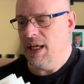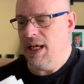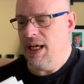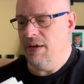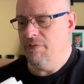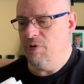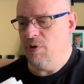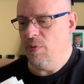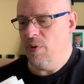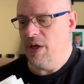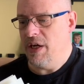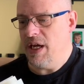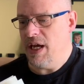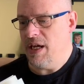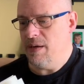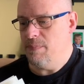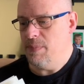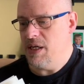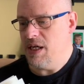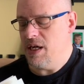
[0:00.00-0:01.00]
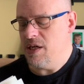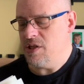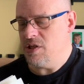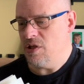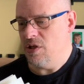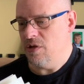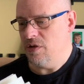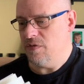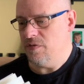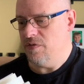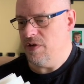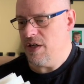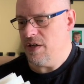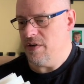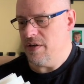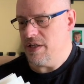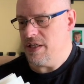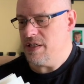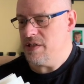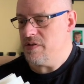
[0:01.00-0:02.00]
Everyone had begun to look
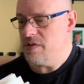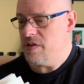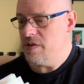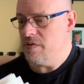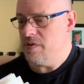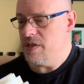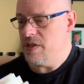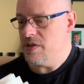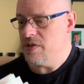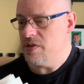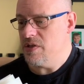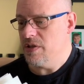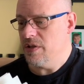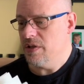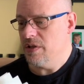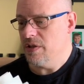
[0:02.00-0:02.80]
very serious.